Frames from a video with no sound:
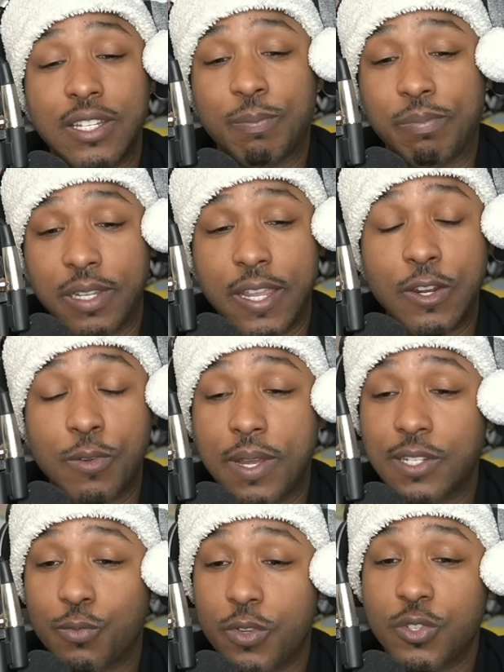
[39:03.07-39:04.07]
just play it on
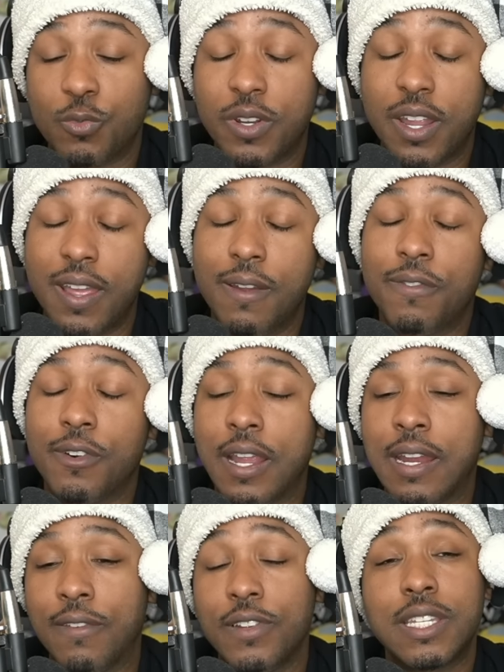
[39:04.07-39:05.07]
my Switch whenever.
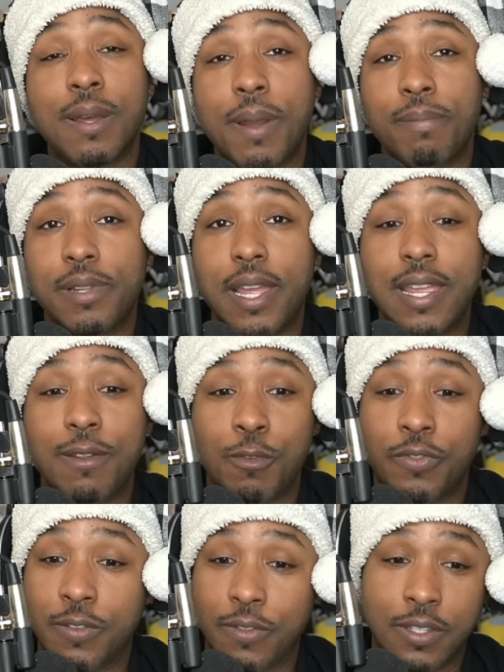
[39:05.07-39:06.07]
And every time I play it
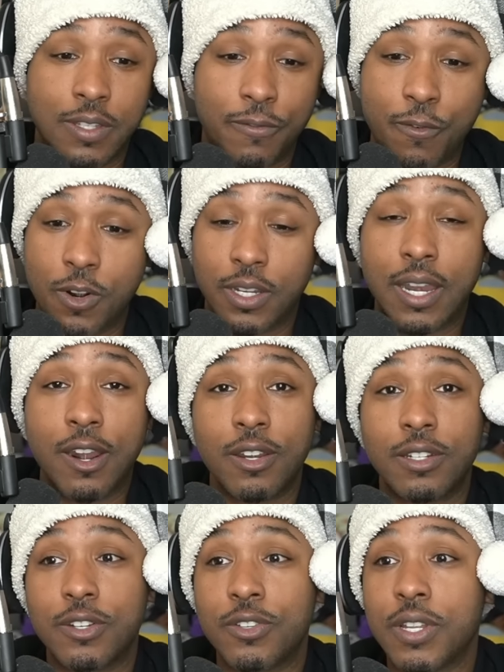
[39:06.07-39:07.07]
with the four
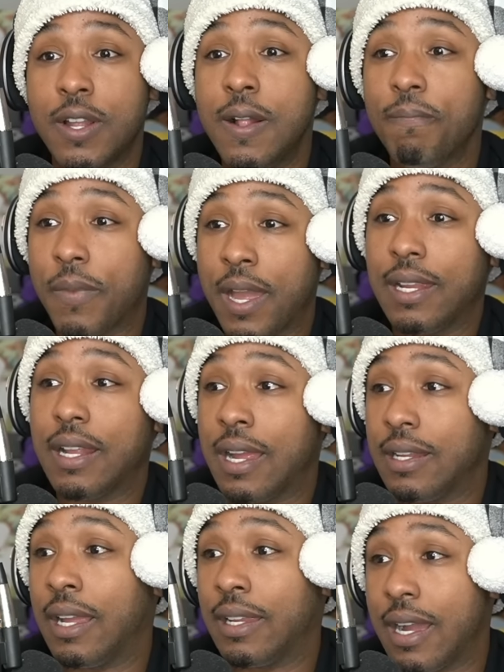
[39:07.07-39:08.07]
characters,
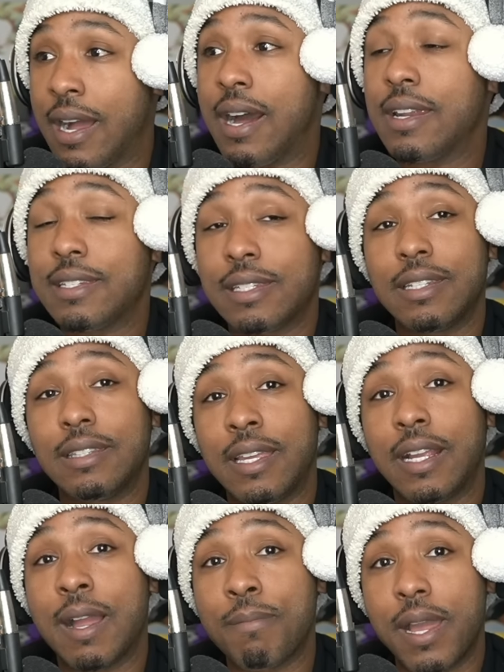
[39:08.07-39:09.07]
I honestly
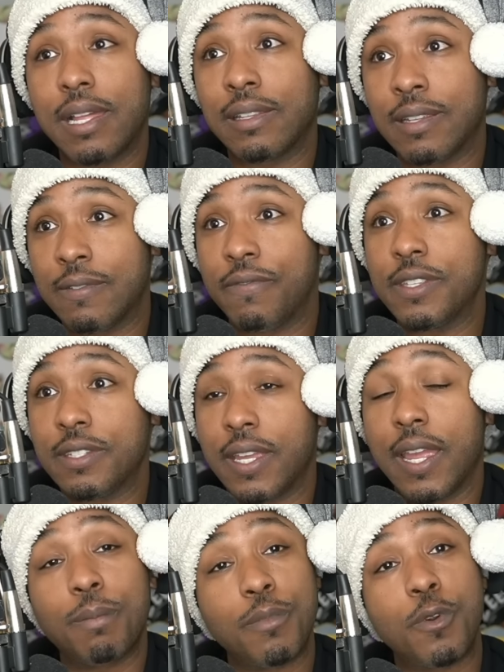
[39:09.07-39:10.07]
think I might love this
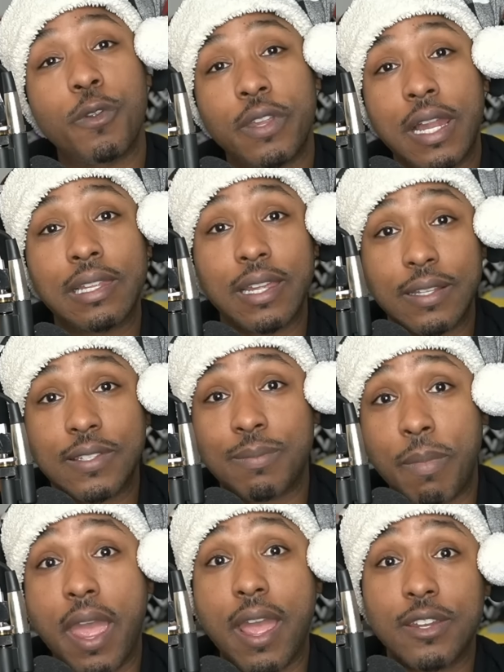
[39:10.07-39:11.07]
game more than I like
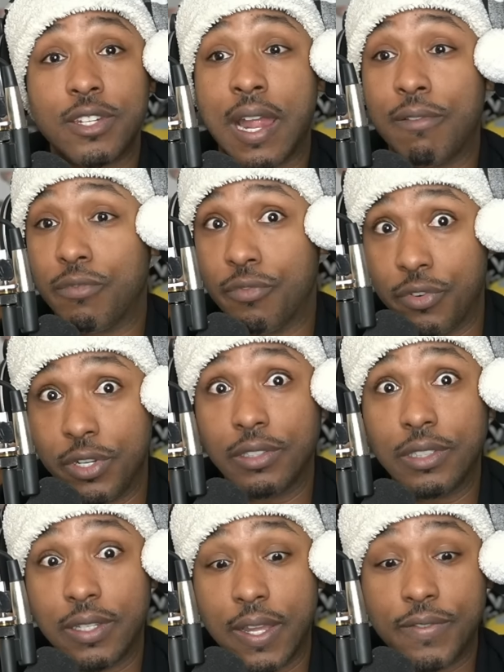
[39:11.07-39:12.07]
Smash. And I
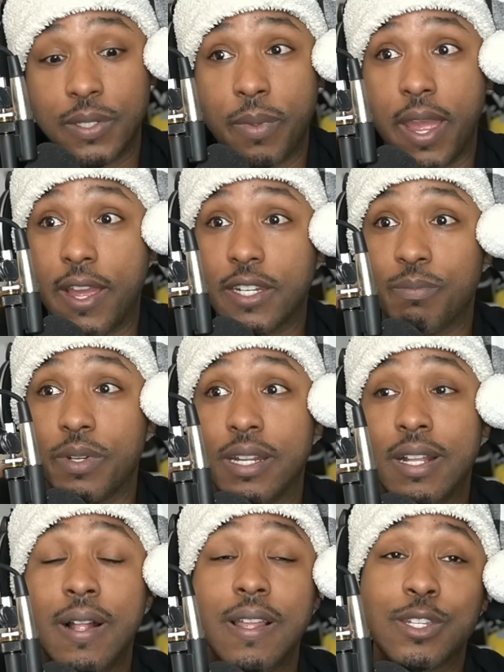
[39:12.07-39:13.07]
really love Smash,
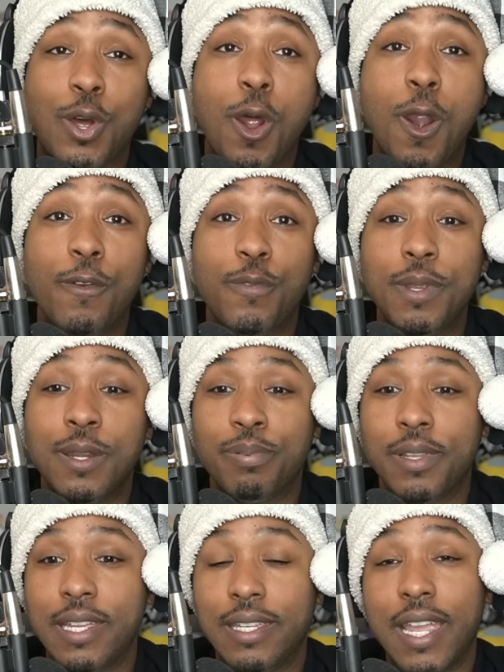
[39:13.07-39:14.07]
but it's hard for me to
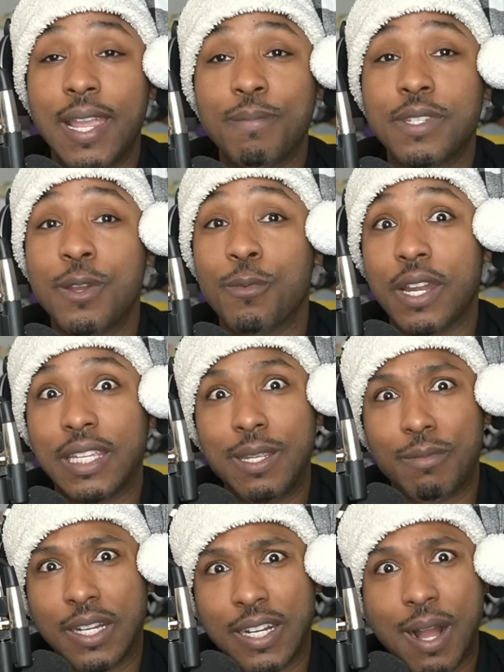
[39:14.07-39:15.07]
play games when I
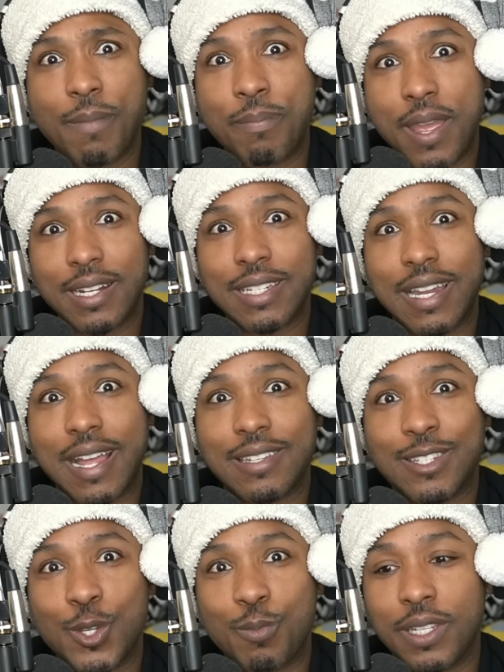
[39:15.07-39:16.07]
keep coming back to that
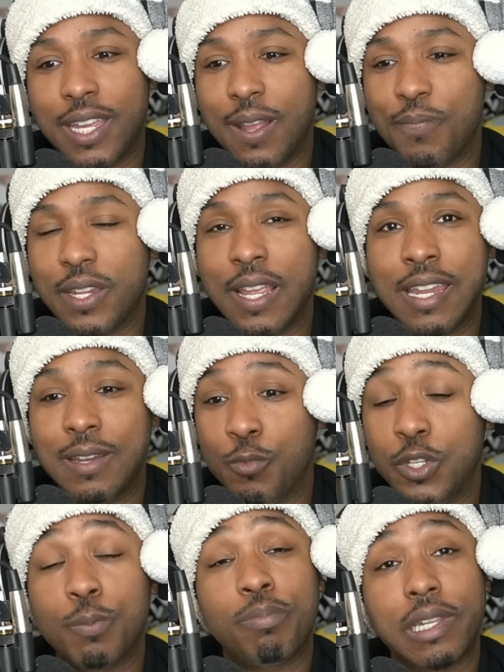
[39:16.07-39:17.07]
stupid game. And then
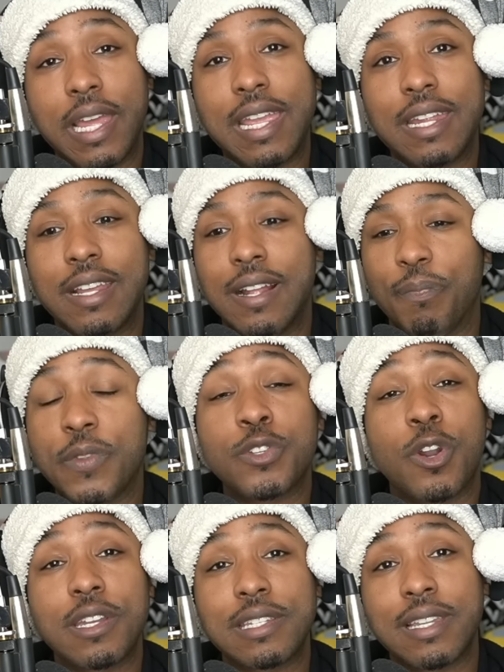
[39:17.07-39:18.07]
when you play it, it's
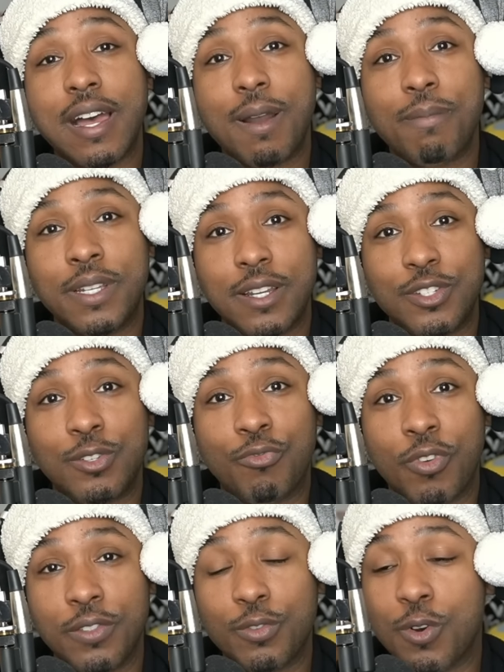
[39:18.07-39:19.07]
hard to stop because you
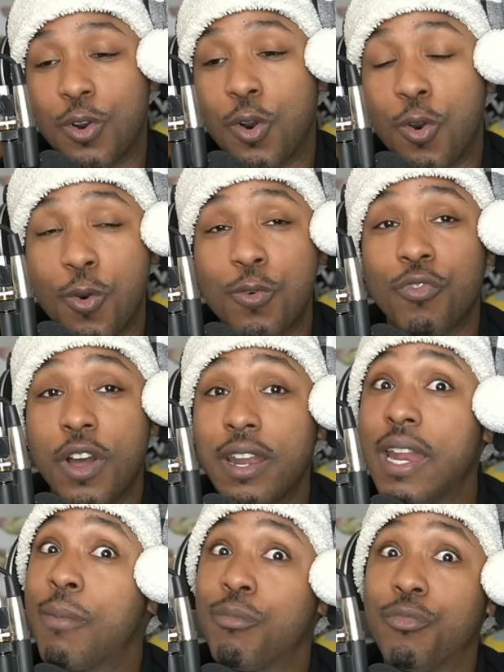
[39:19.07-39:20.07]
run through a whole run,
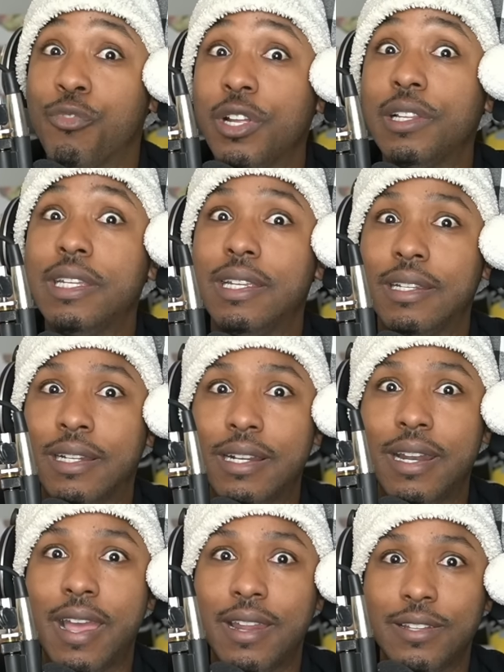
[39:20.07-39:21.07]
and I'm really
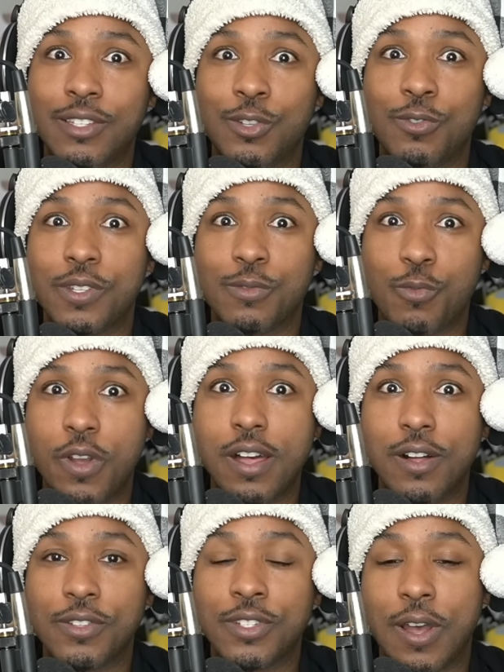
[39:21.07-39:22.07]
good at it too as
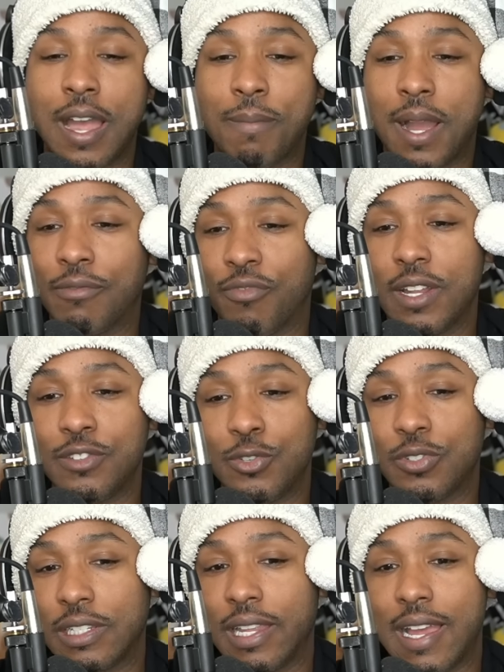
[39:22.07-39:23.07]
well. So my runs
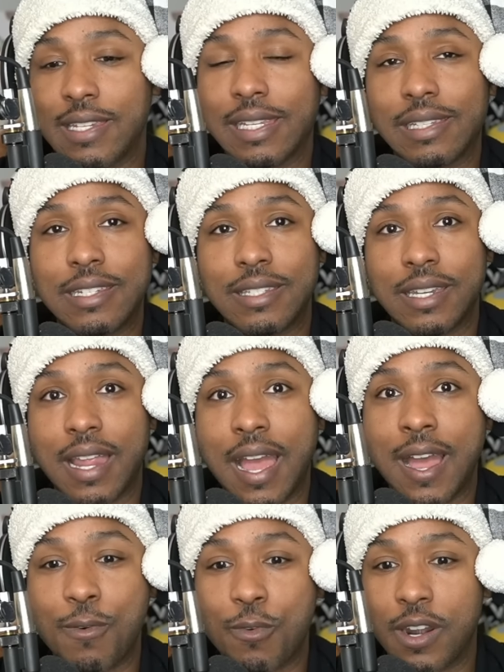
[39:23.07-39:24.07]
usually last at least an
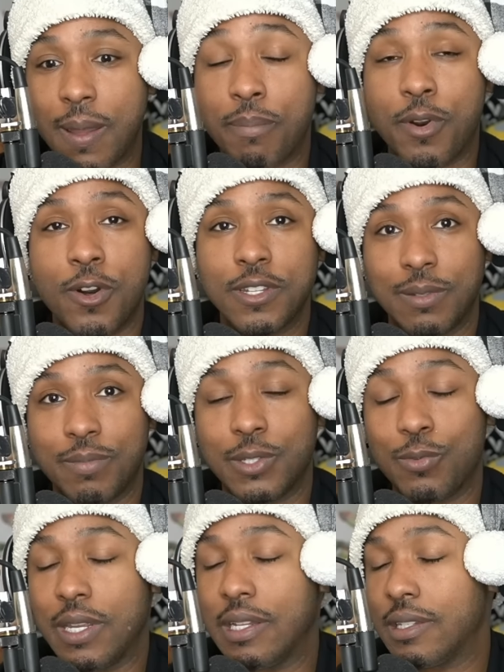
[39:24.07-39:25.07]
hour and I pause in
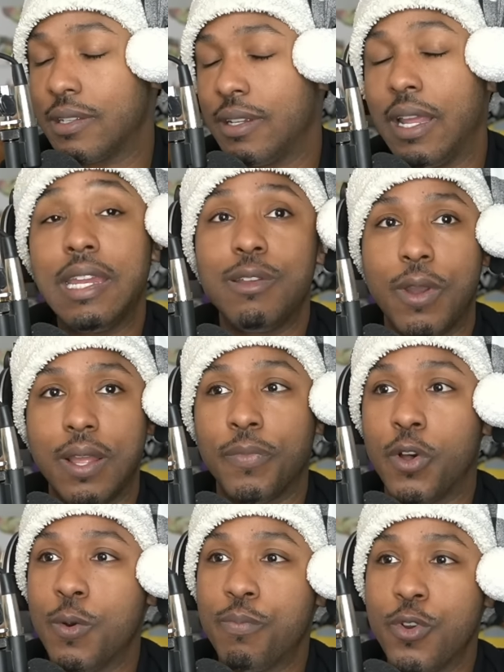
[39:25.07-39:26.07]
between. So anyway,
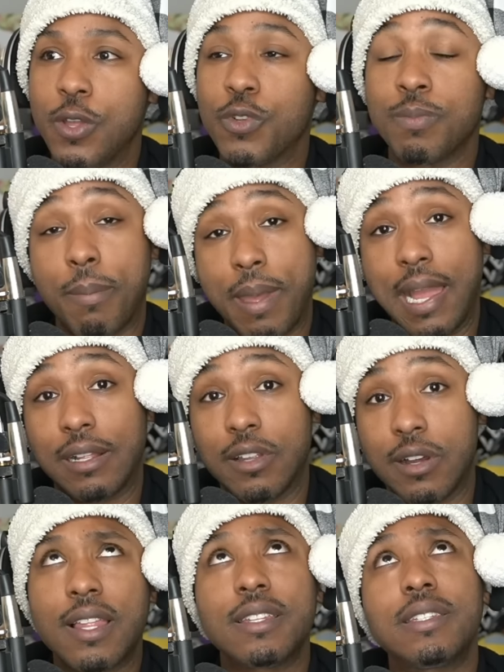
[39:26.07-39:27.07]
the whole point was my
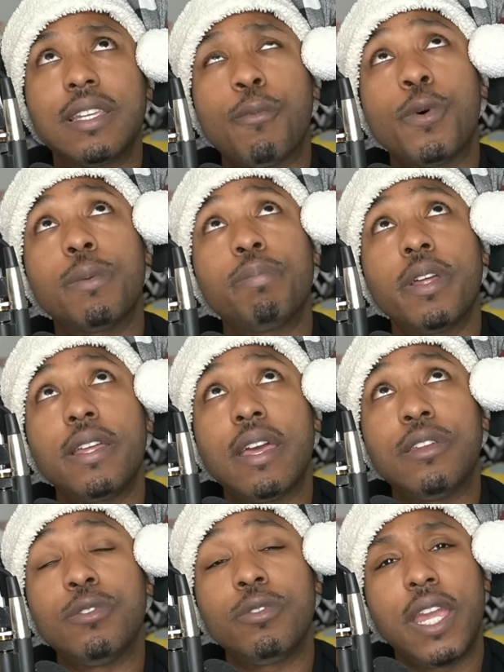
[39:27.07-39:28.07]
backlog. Let's see, I want to play
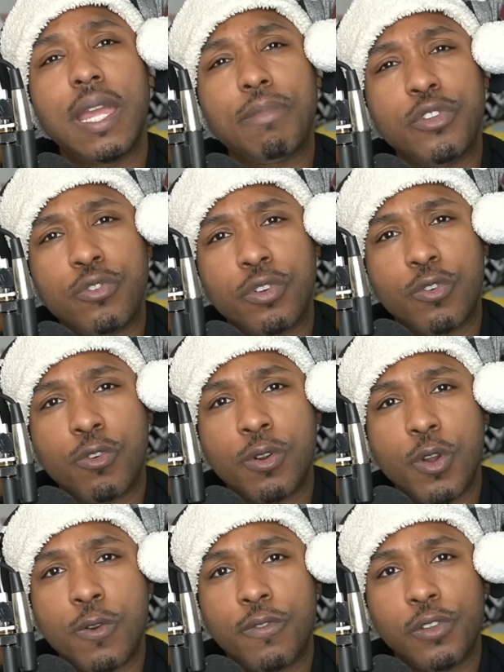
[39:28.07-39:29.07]
that new game,
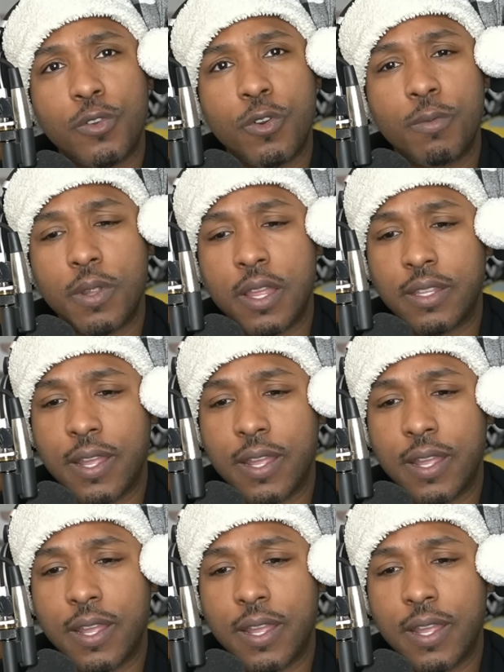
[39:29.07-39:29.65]
Unicorn Overlord.